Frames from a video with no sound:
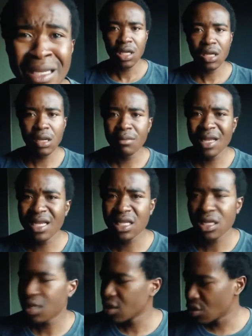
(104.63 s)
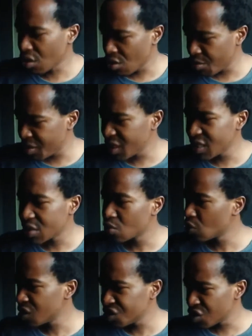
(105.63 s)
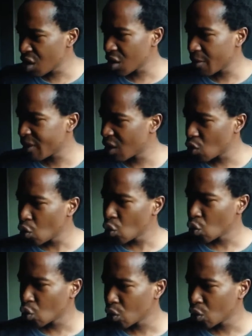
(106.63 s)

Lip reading: And I'm like, girl, please, what are you talking about, who?